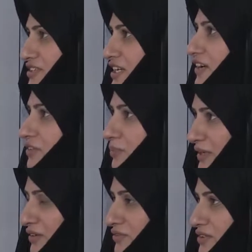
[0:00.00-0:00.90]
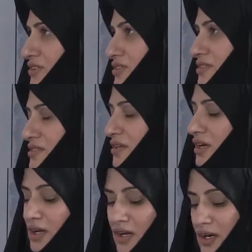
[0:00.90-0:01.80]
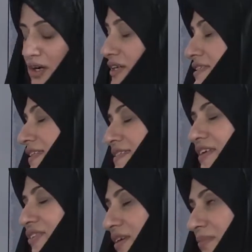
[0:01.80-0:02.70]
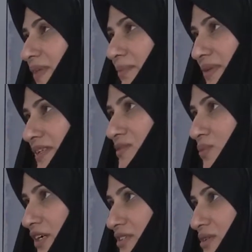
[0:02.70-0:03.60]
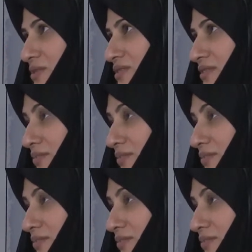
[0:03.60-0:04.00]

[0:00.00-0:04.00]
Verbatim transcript: to yes. have the brown versions. Yeah. yeah. Honestly, there's nothing that beats white toast and